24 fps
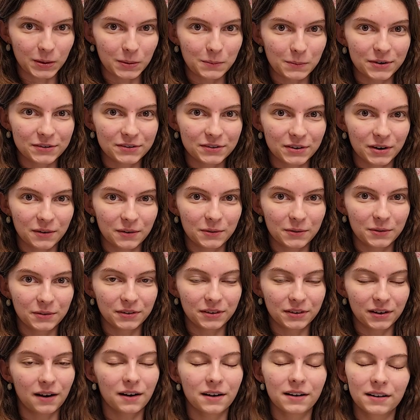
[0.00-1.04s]
which
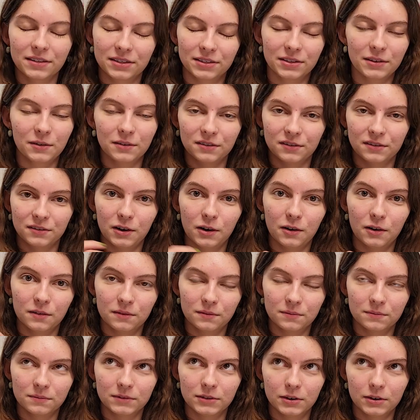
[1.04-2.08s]
are those
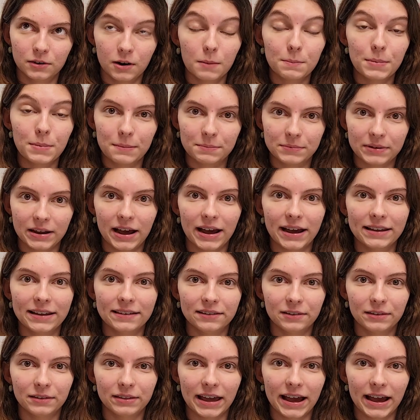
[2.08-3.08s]
neuropeptides